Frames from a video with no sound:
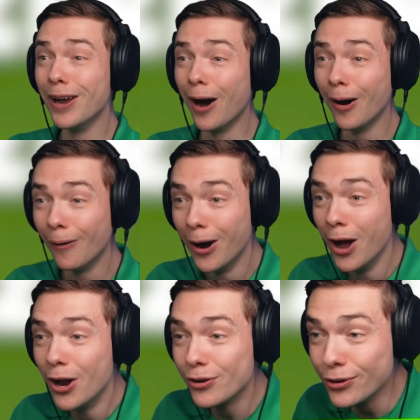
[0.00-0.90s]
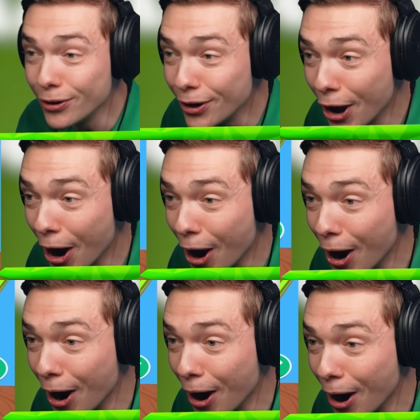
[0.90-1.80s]
Oh, no.
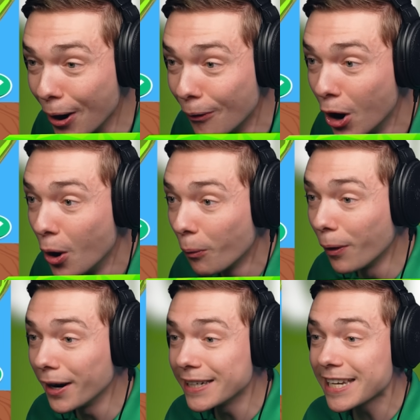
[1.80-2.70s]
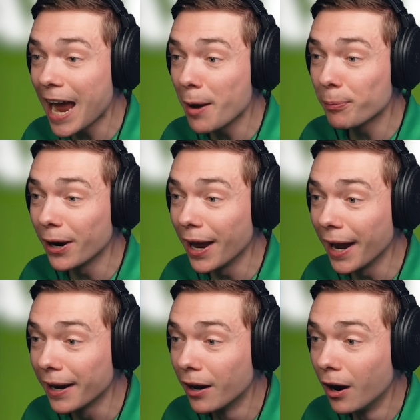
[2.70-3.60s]
No. What is
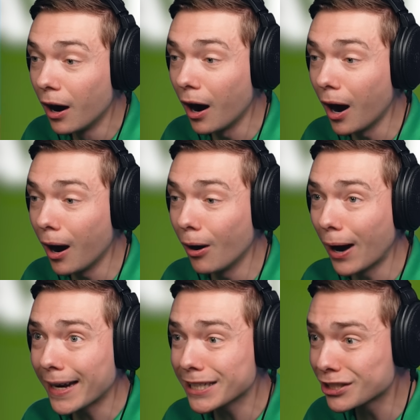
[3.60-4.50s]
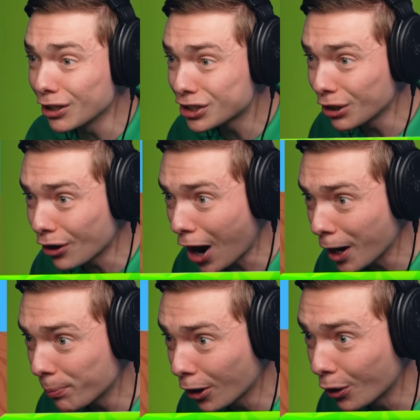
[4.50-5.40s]
happening? Oh, I can still see your
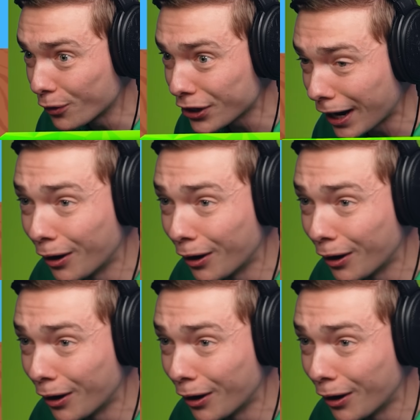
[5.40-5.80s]
eyeball over there.